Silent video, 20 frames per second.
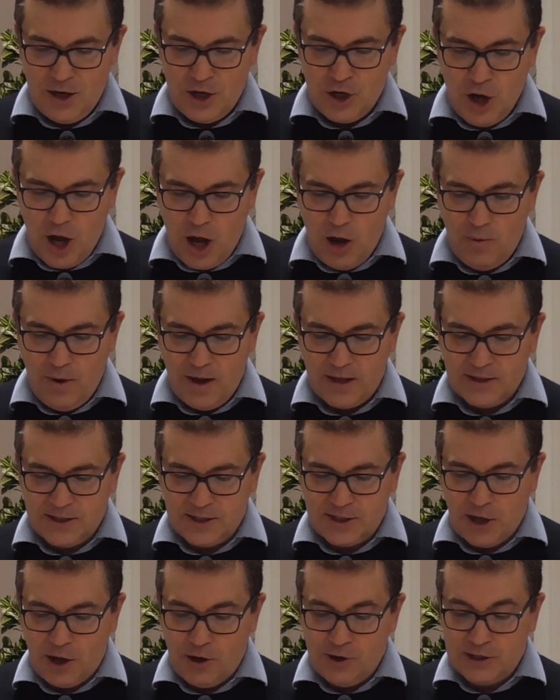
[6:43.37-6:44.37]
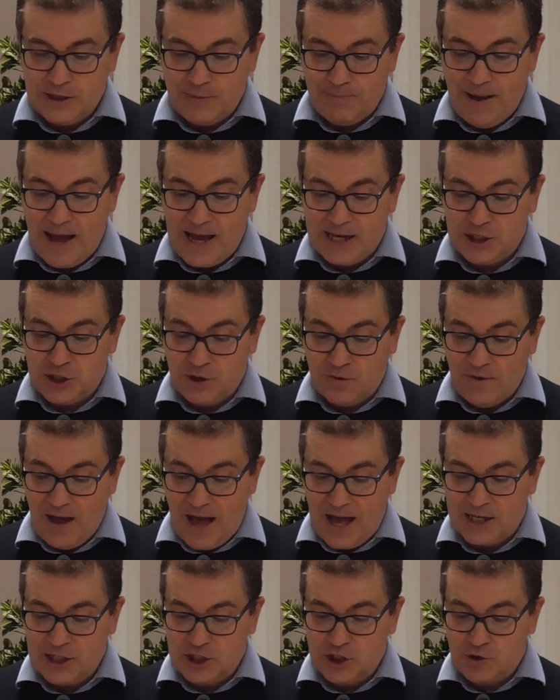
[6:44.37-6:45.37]
No one sews a patch of
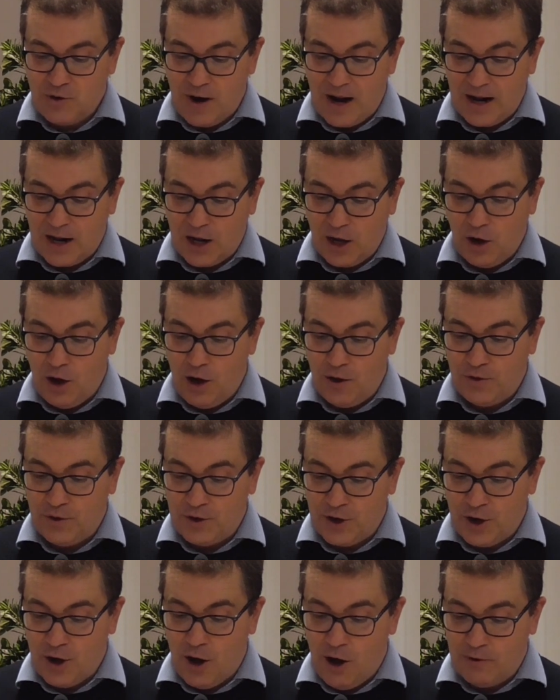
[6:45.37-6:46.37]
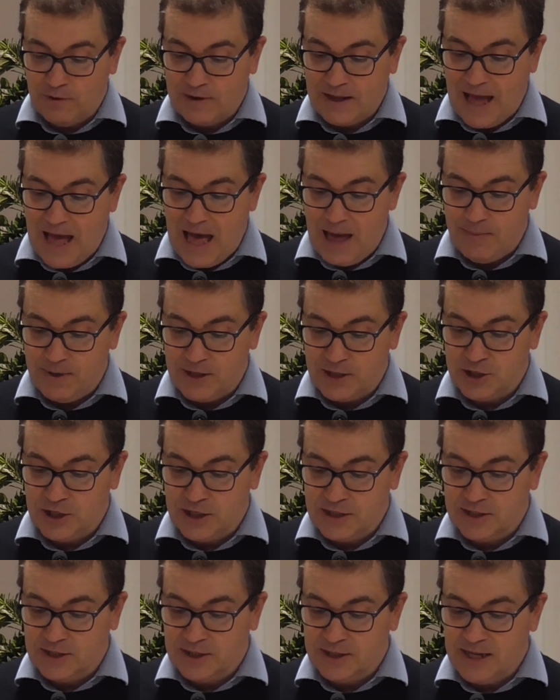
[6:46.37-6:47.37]
unshrunk cloth on an old garment,
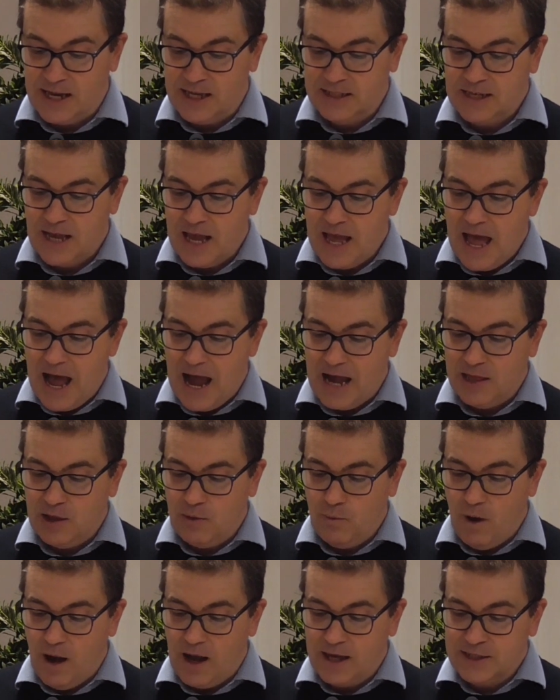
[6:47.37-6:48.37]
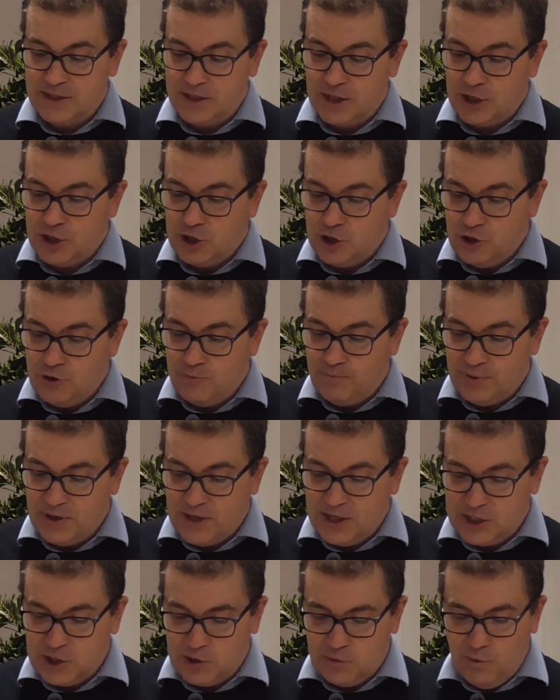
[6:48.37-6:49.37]
Jesus says, otherwise the new
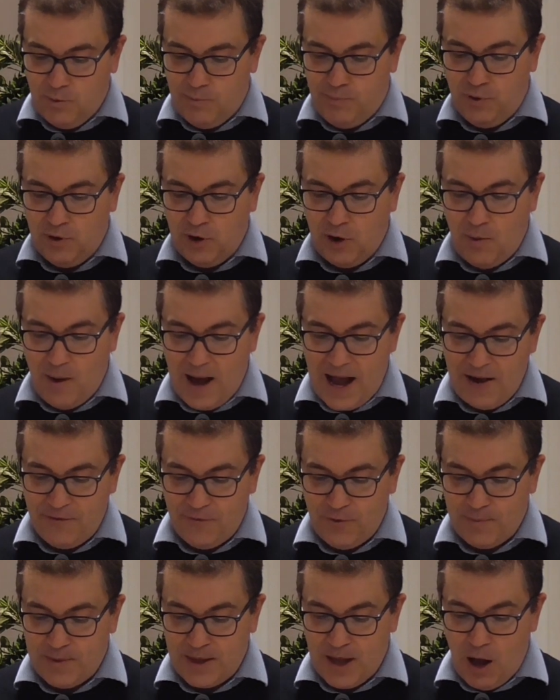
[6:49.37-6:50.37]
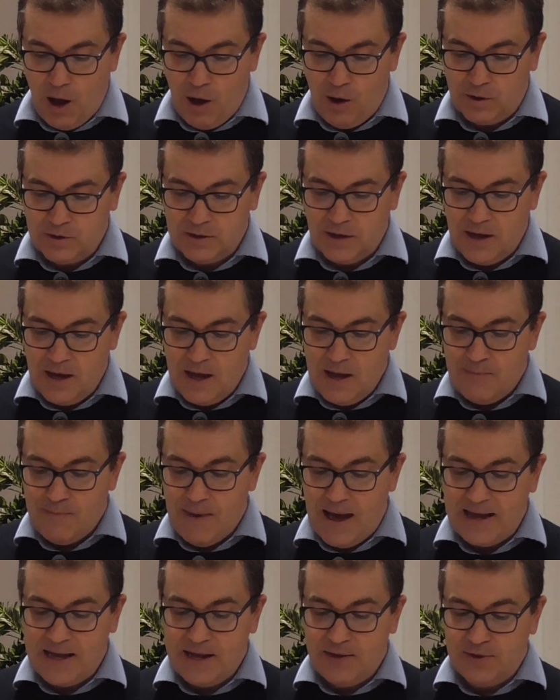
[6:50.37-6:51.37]
piece will pull away from the old,
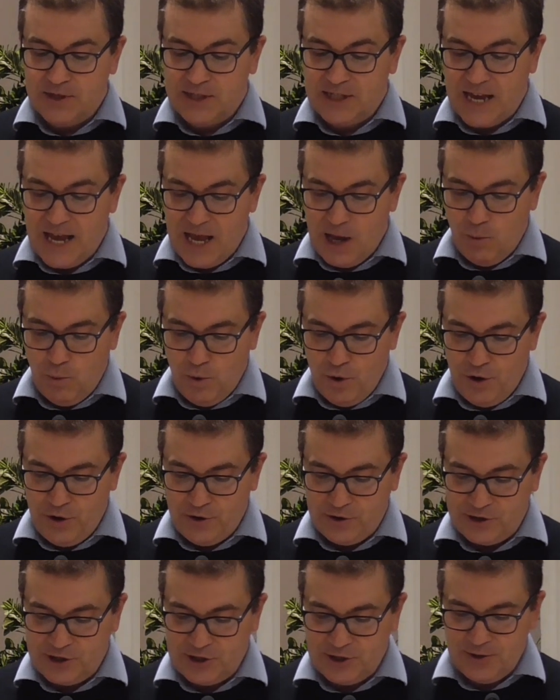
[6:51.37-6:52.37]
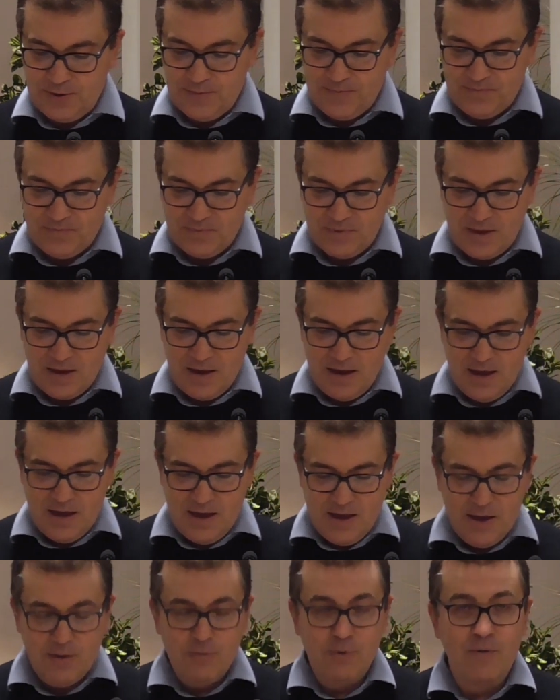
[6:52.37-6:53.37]
making the tear worse.
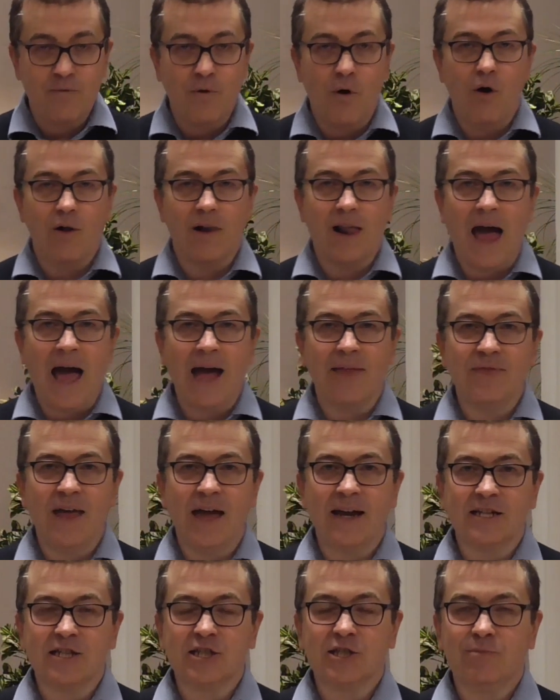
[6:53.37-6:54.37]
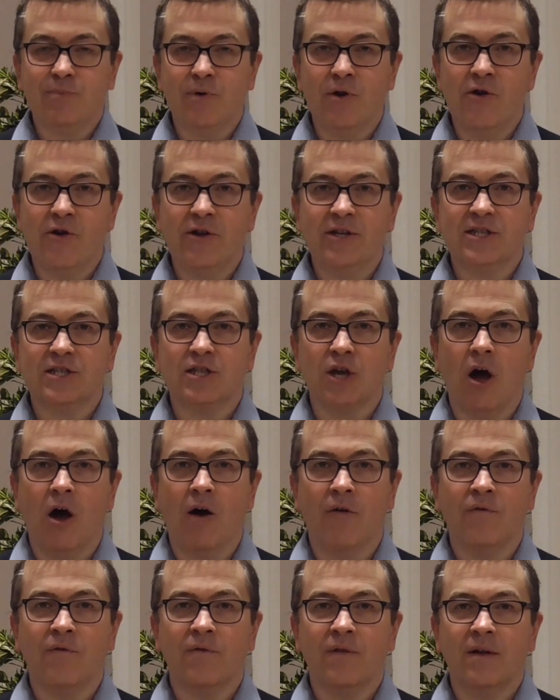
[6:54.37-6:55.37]
We've all had that experience
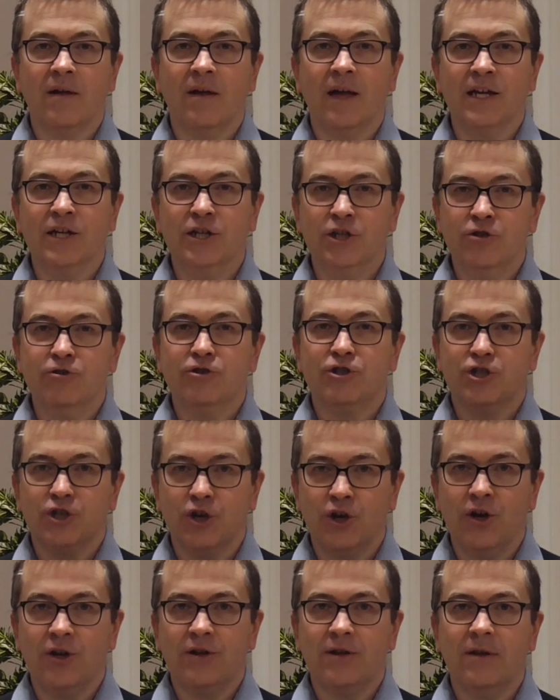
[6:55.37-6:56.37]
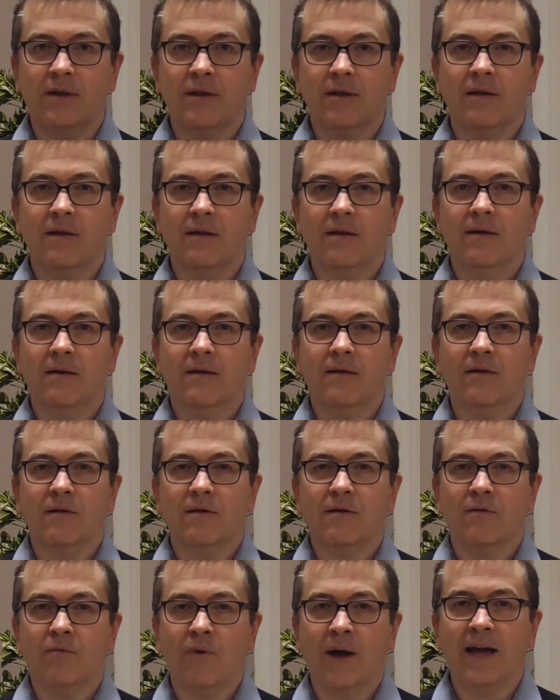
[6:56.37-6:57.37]
of a new shirt
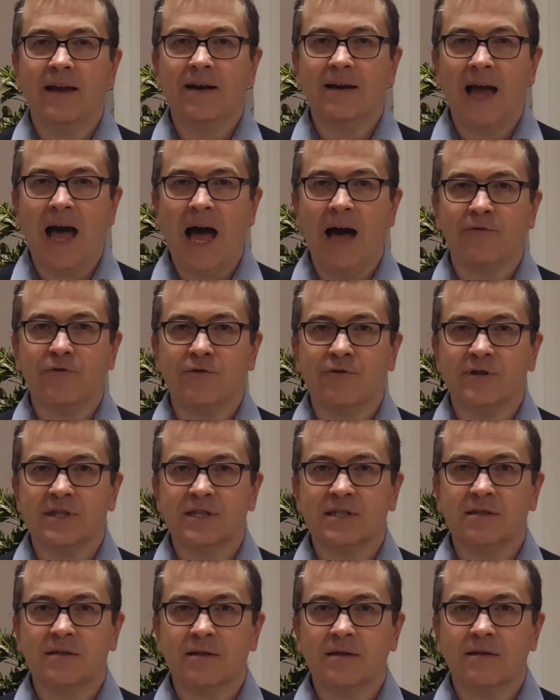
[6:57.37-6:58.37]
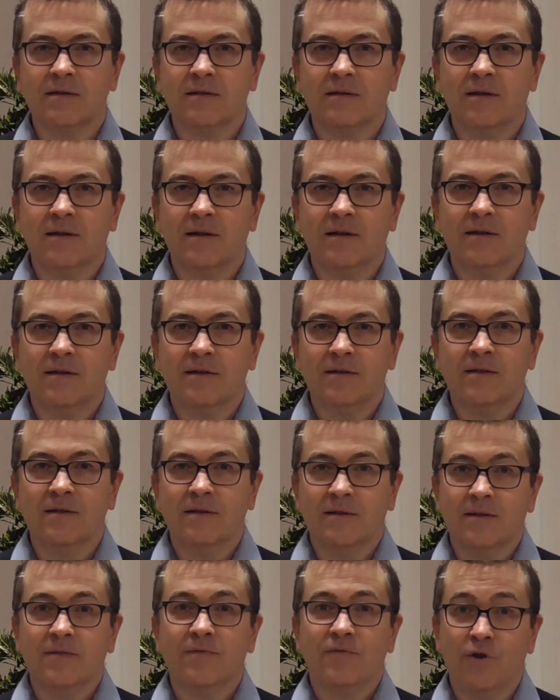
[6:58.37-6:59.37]
when, after it's
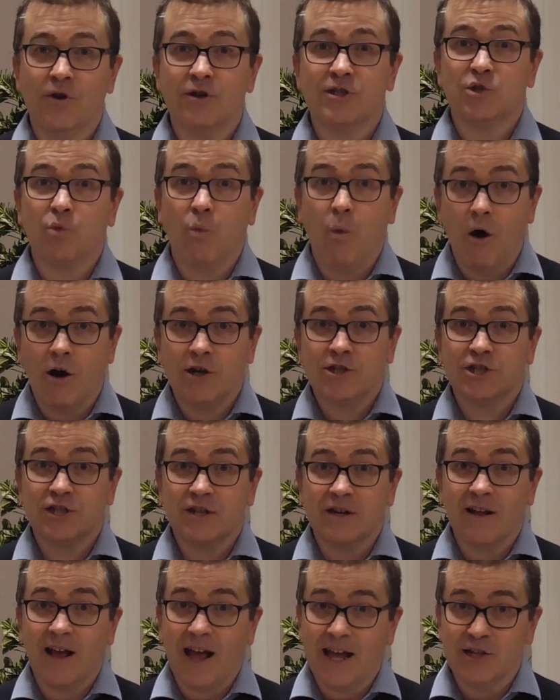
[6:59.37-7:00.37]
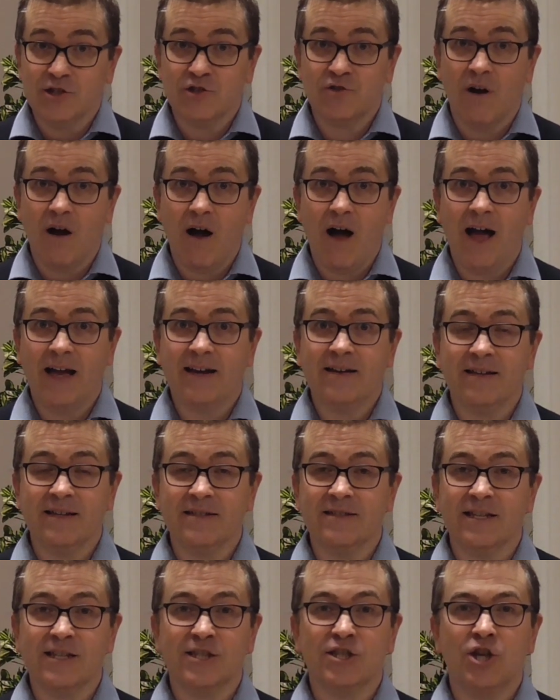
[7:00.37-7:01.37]
first washed and dried,
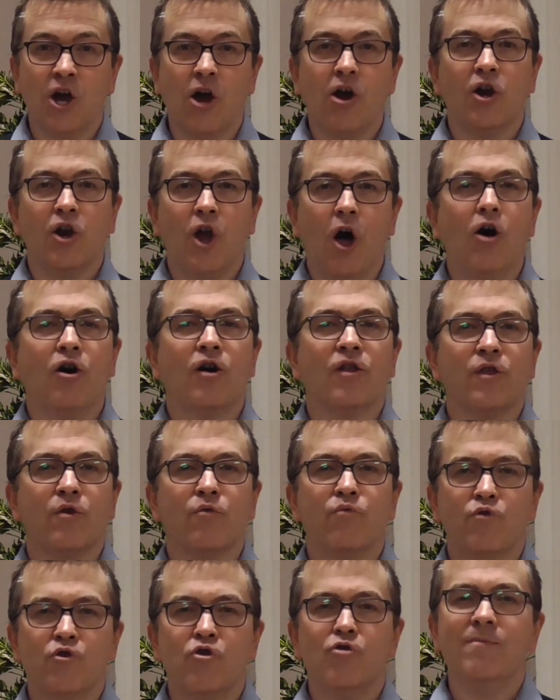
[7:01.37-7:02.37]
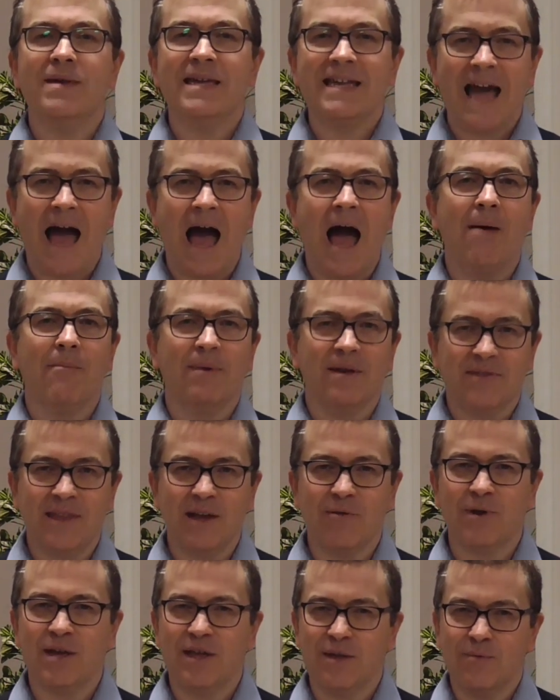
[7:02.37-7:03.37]
is no longer the roomy garment
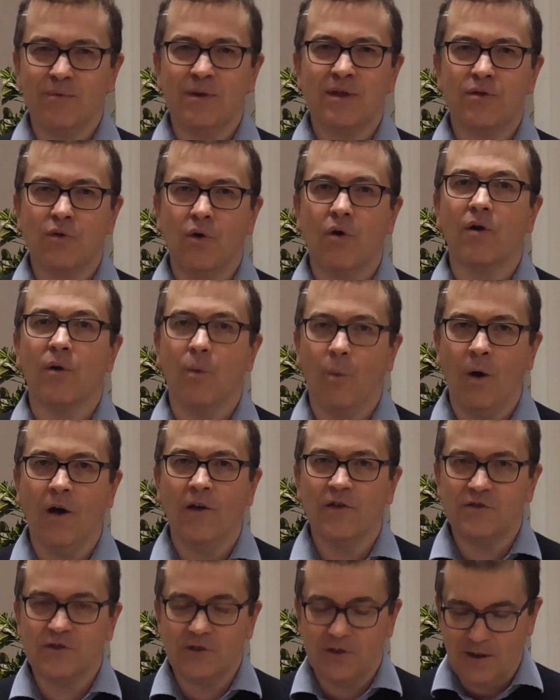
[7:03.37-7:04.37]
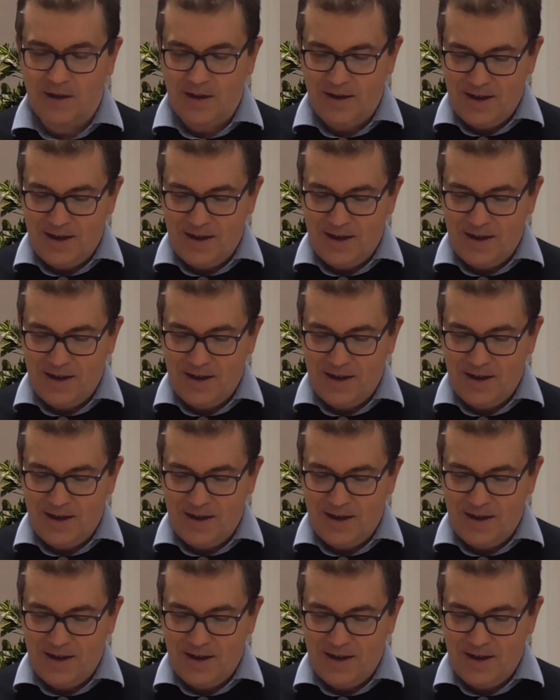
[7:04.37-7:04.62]
that we thought it was.